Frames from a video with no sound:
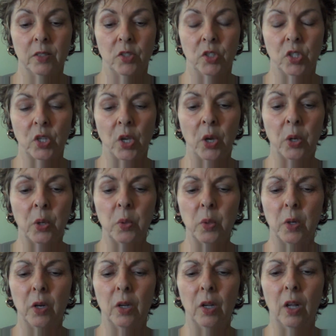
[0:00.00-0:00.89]

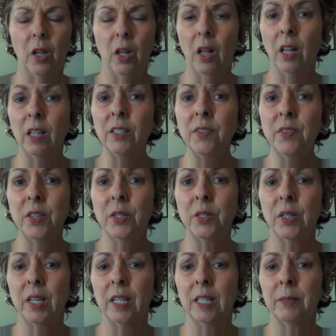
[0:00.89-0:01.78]
So all of
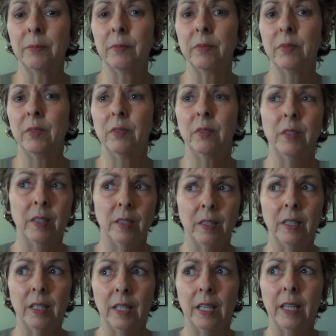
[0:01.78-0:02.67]
the
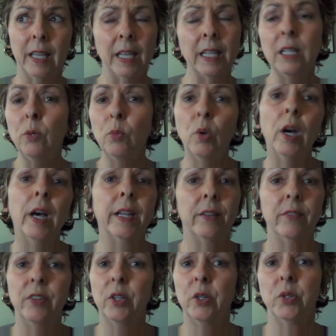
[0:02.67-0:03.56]
any
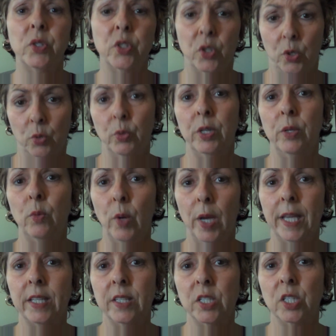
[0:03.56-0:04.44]
one of those 3
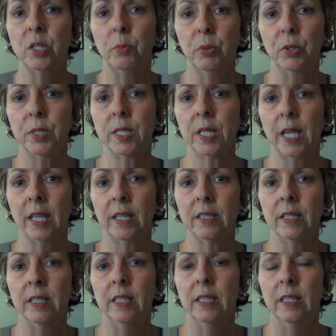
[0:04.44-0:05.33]
ways to
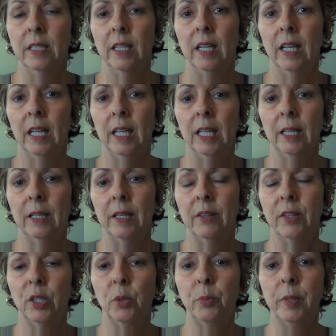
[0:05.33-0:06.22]
present.
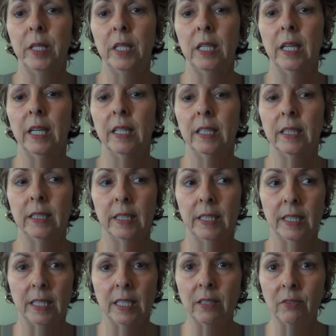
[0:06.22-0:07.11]
There'll be
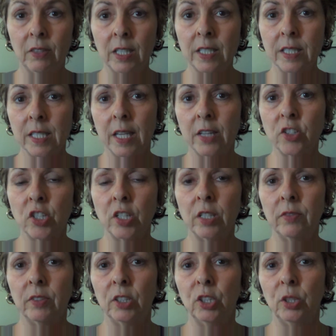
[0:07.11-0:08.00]
an evening session
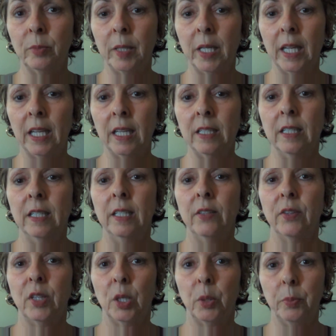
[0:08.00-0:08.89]
of Illuminate,
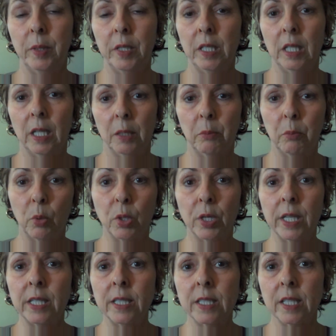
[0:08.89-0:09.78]
there'll be a
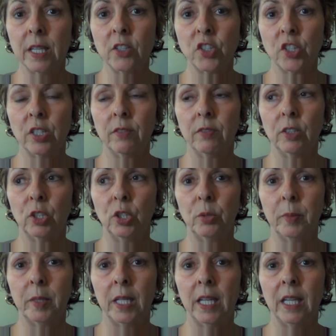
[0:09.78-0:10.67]
morning session of
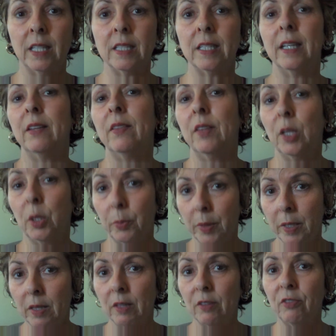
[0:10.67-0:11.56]
Illuminate, and there'll
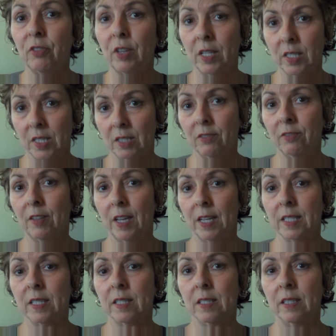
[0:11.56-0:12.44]
be the
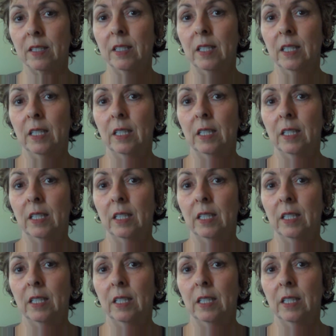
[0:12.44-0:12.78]
face-to-face